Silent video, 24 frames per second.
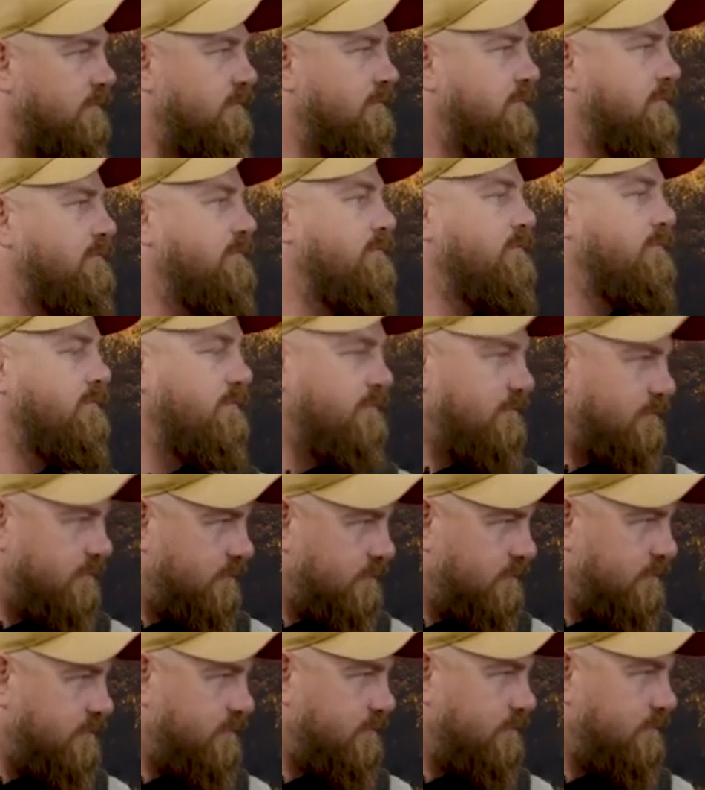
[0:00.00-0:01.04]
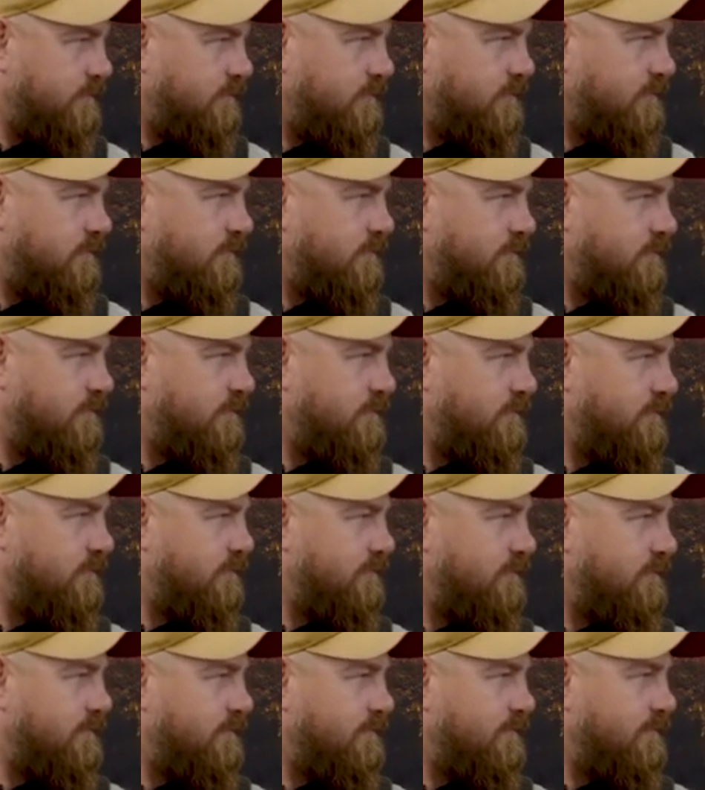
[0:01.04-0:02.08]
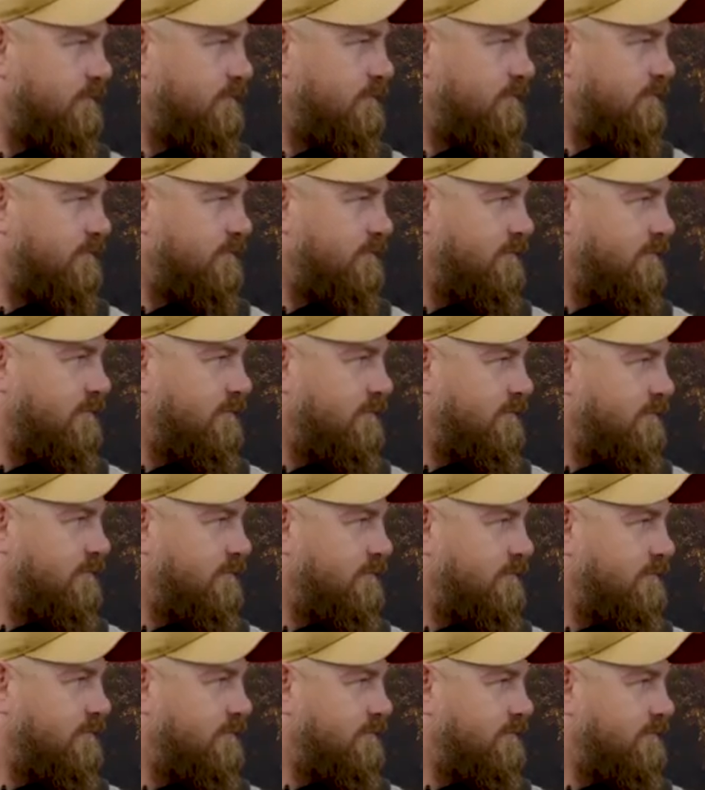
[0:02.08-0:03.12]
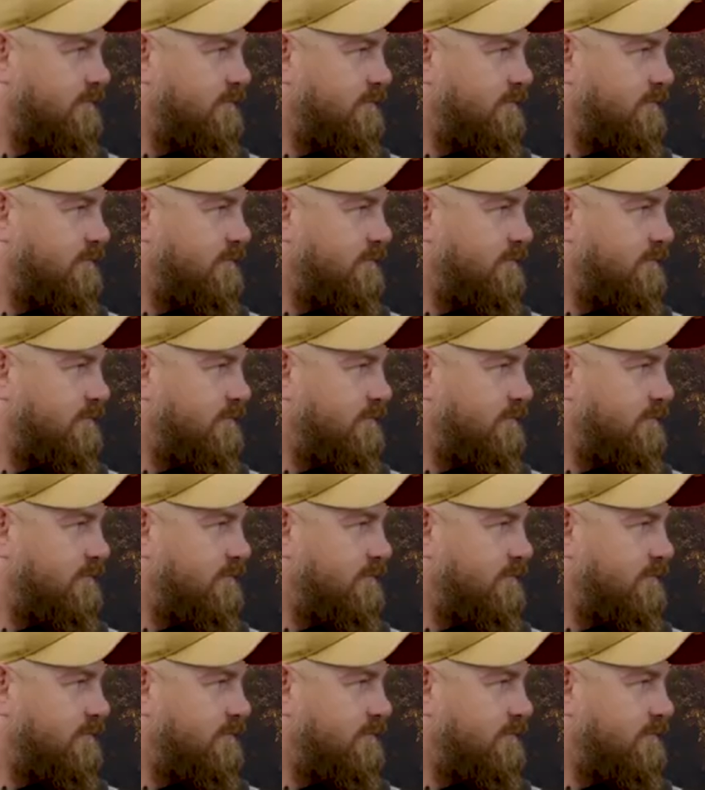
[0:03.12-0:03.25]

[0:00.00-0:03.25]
No words are spoken by the person on screen.